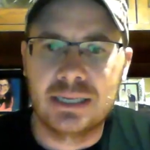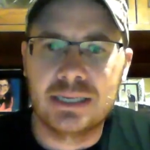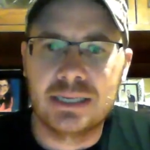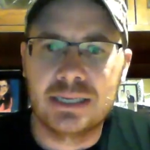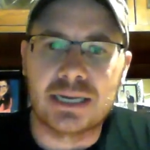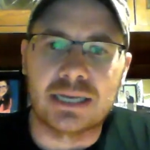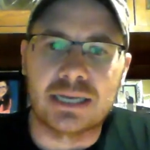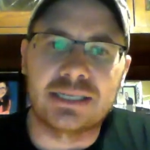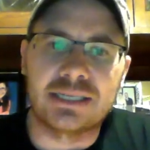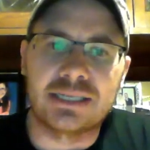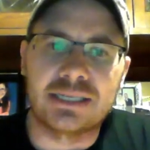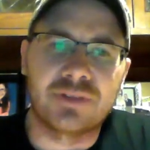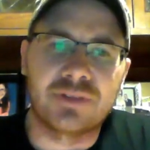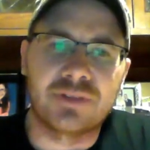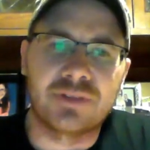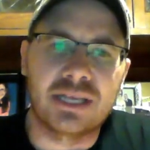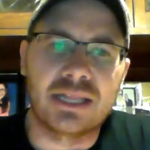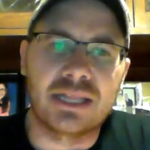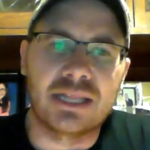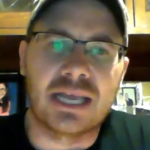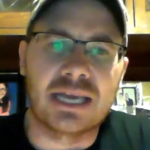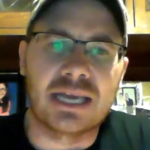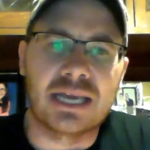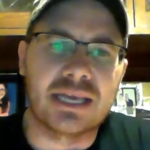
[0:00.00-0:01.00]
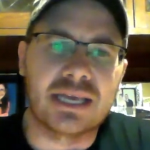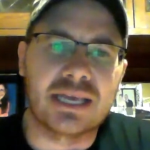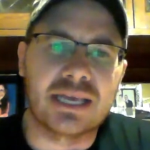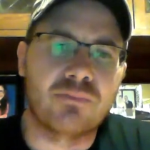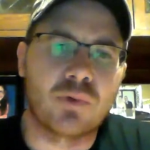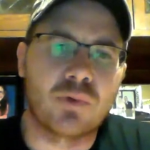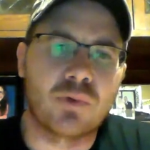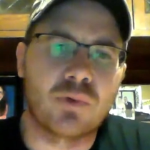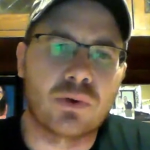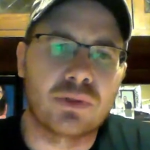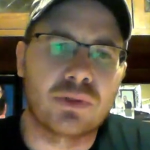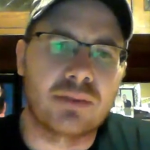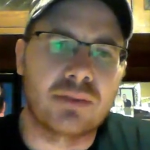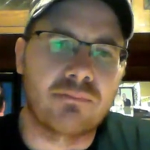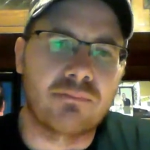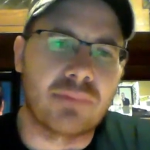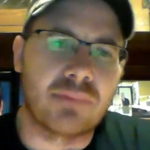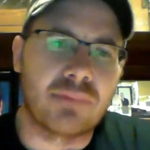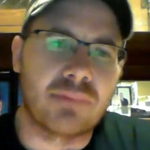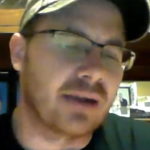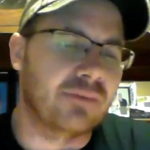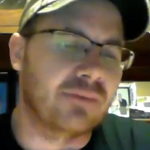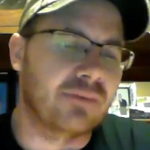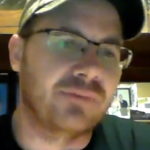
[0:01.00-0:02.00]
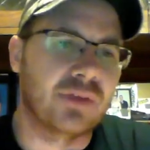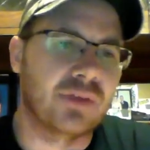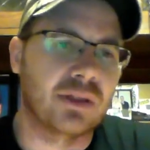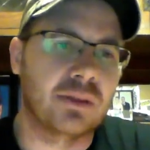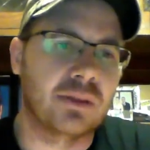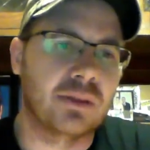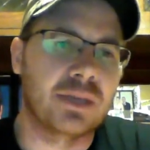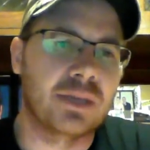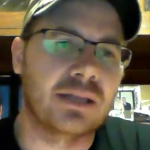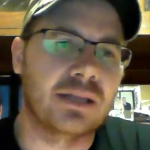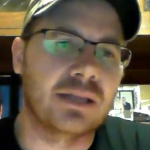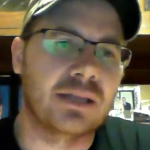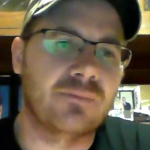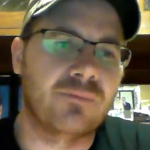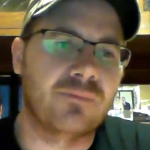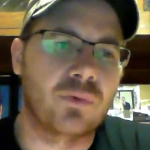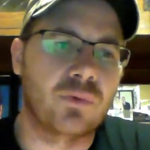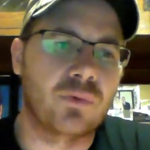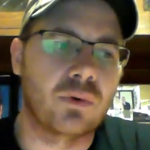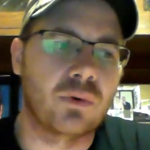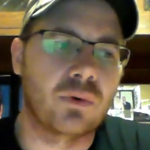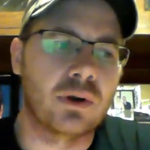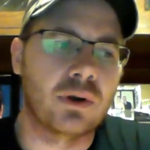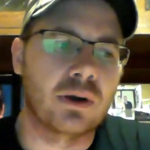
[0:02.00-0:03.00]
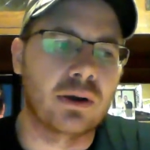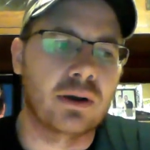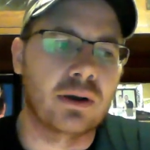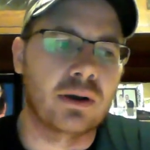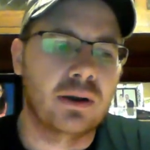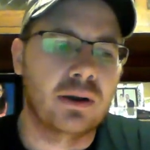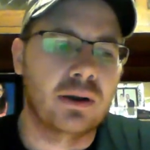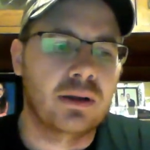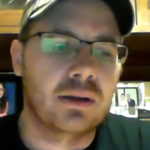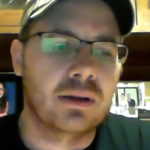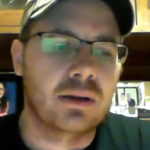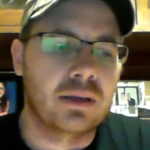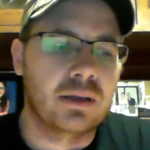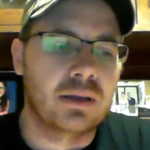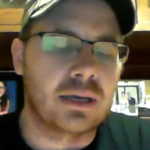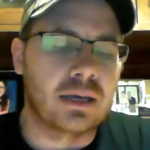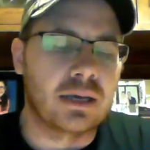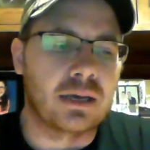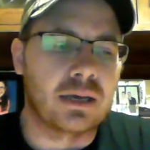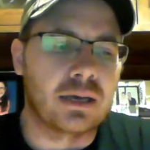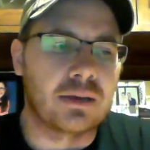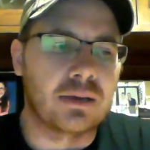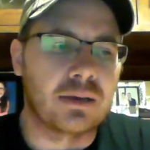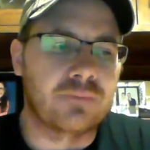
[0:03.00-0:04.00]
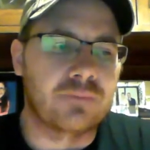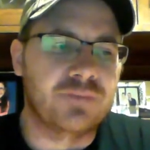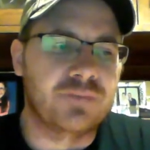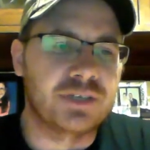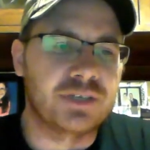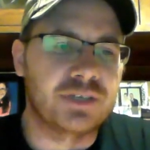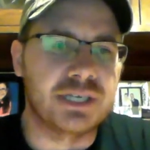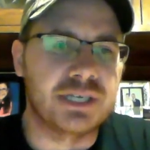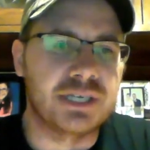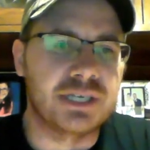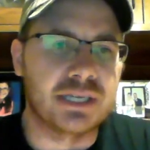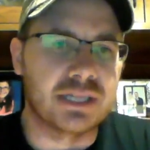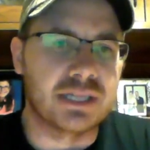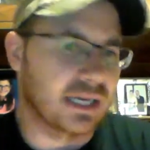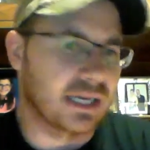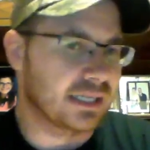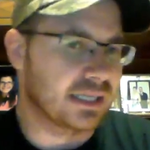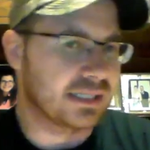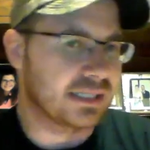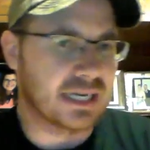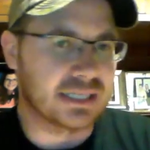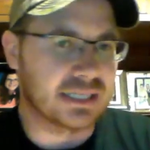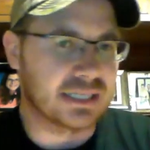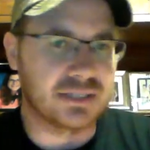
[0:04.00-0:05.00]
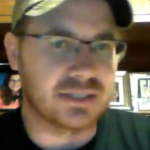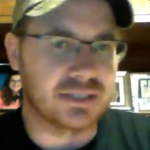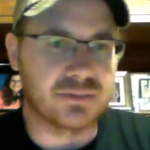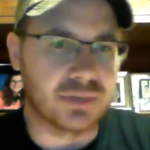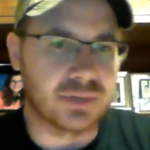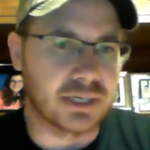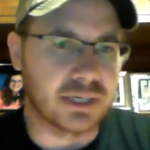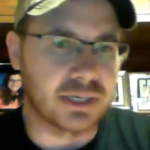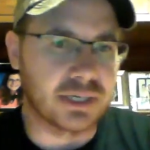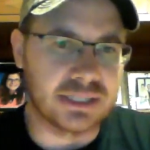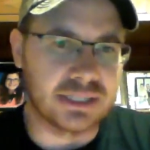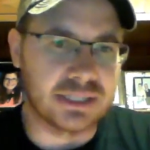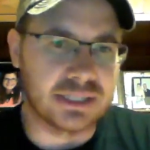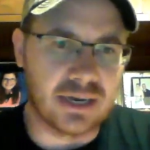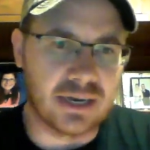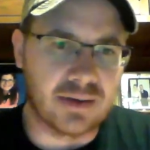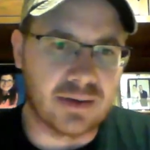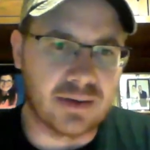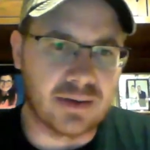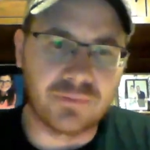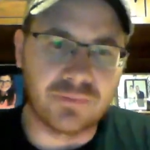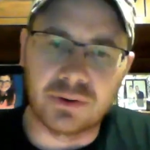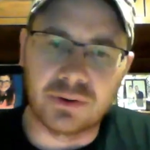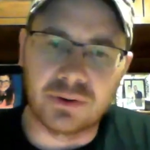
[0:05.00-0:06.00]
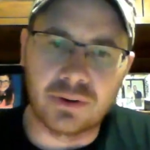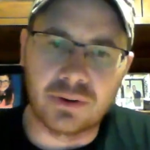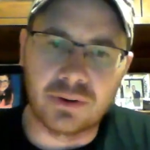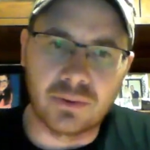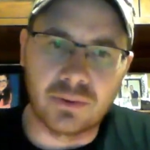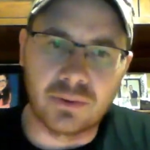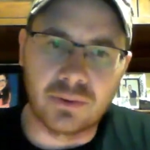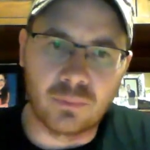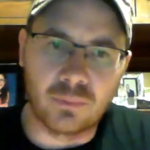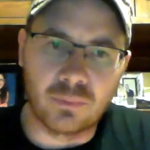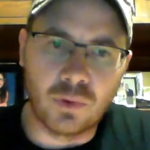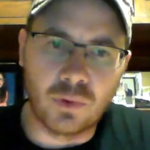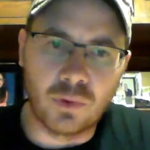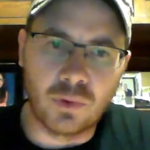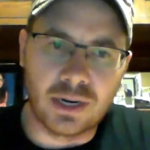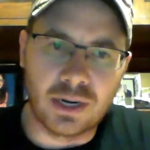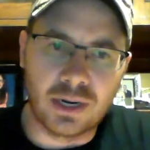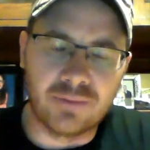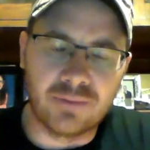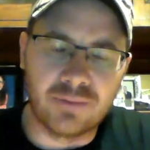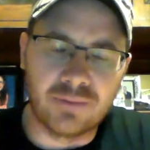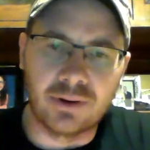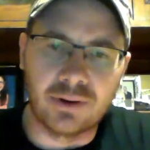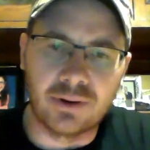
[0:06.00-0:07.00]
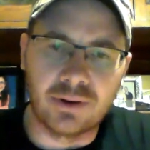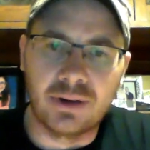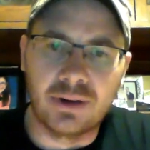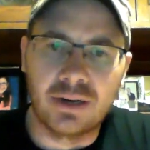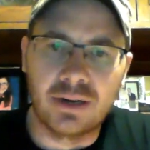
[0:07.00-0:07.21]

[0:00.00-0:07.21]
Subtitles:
I definitely like it more than monofilament for fishing like Texas rig stuff or whatever.